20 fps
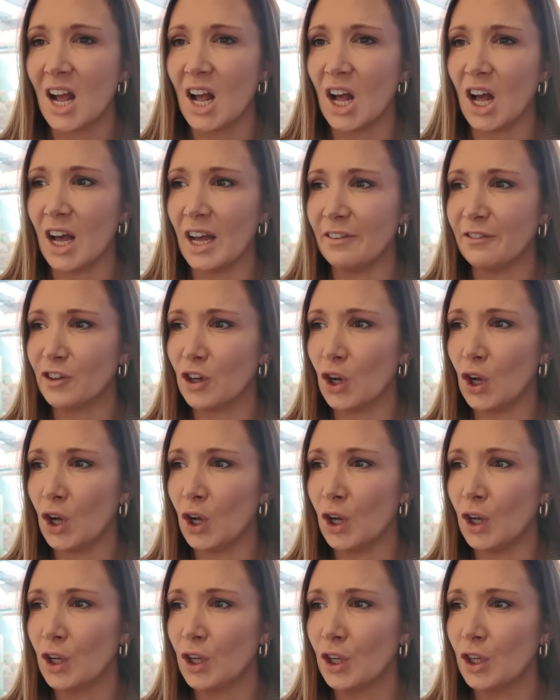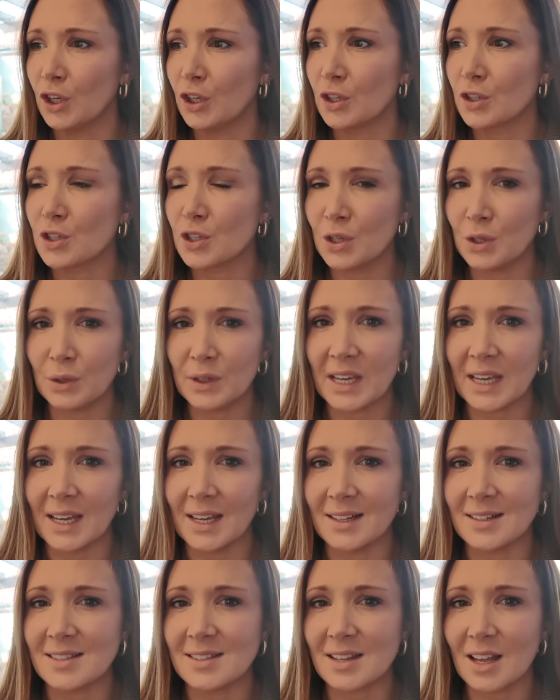I've got 2
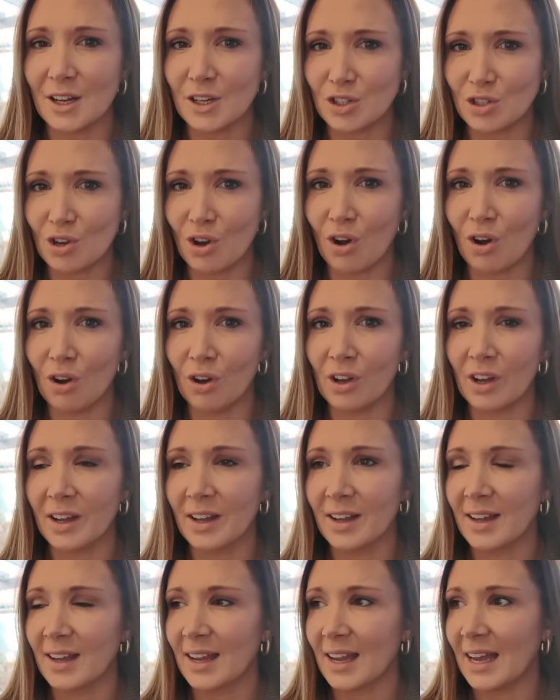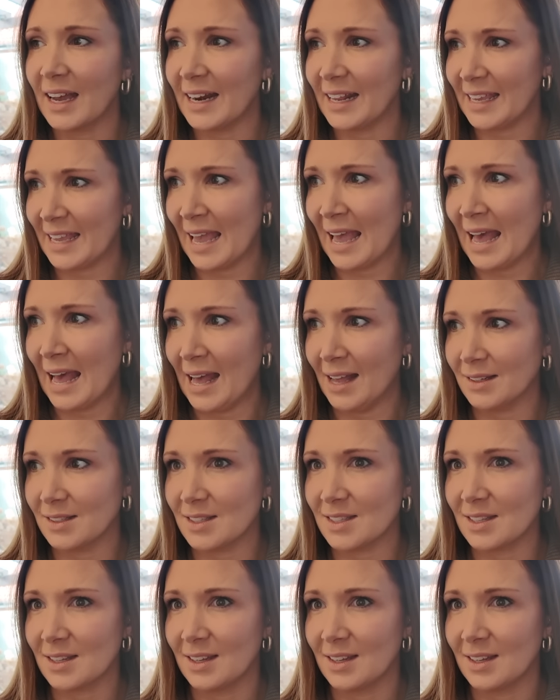kids, a dog, and a cat,